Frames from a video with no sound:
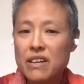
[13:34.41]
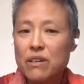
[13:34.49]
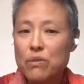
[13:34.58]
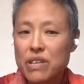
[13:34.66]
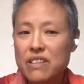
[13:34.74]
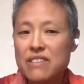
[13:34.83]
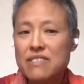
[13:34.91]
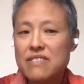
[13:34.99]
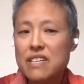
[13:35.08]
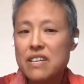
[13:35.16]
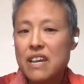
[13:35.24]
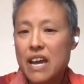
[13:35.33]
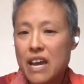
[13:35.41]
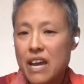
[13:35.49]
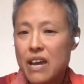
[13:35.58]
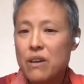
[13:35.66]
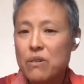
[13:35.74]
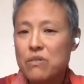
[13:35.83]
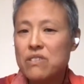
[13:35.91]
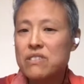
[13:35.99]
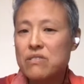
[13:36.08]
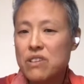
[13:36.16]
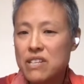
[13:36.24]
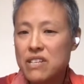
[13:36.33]
we can see how this
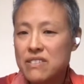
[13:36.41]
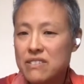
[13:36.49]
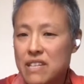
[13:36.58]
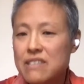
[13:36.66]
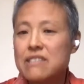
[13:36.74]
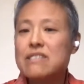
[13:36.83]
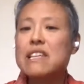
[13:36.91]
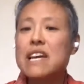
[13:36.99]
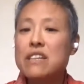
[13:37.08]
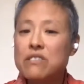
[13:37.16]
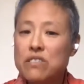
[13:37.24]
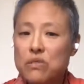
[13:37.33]
crisis has led